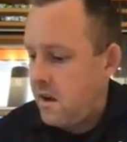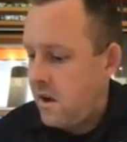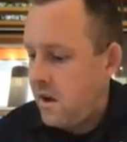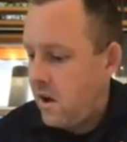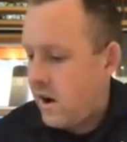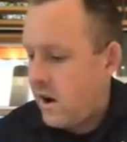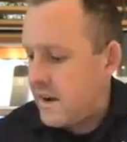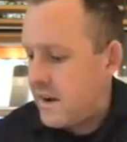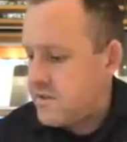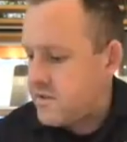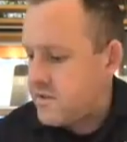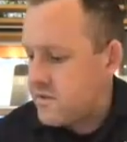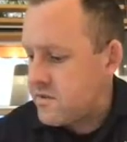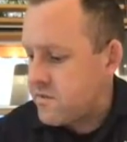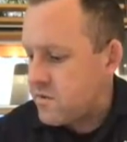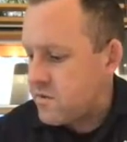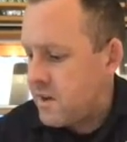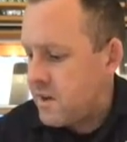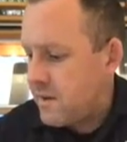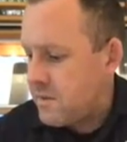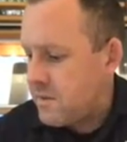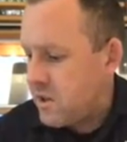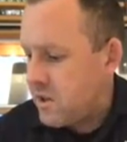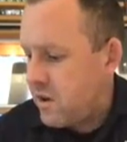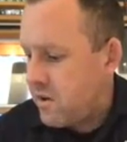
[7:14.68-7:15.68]
Hydrogen will
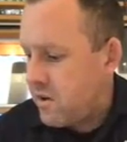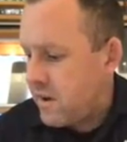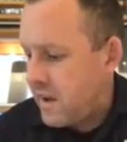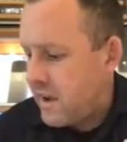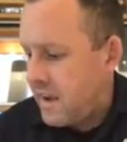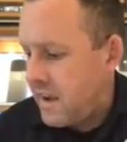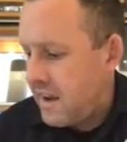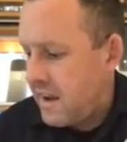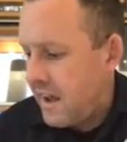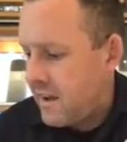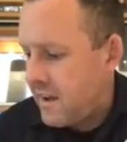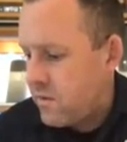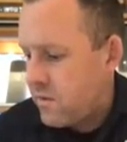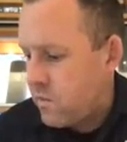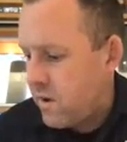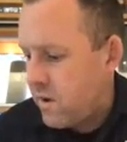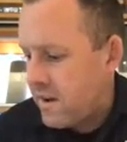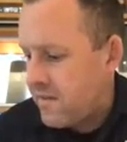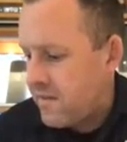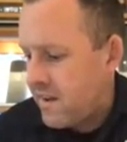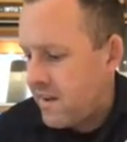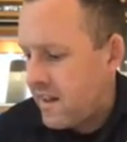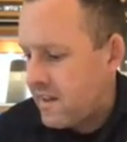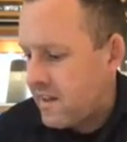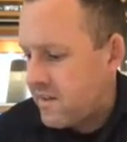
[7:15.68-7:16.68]
come along, it has
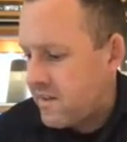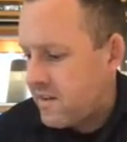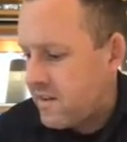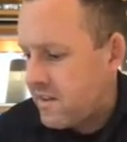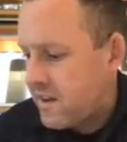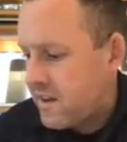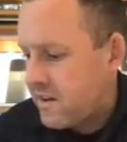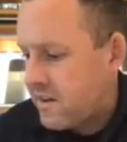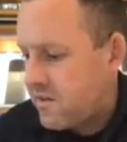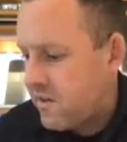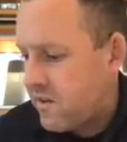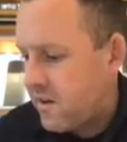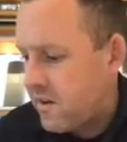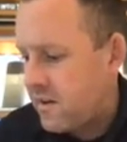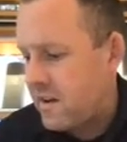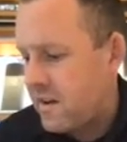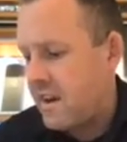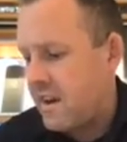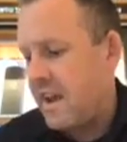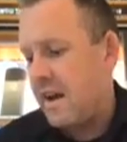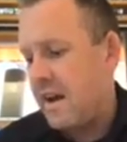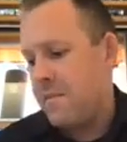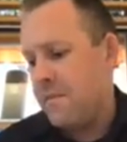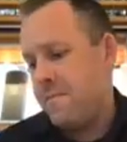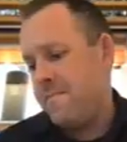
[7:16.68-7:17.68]
1 valence electron.
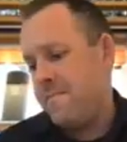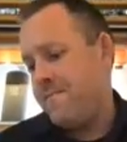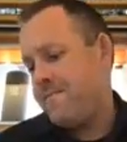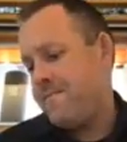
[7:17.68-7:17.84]
Now,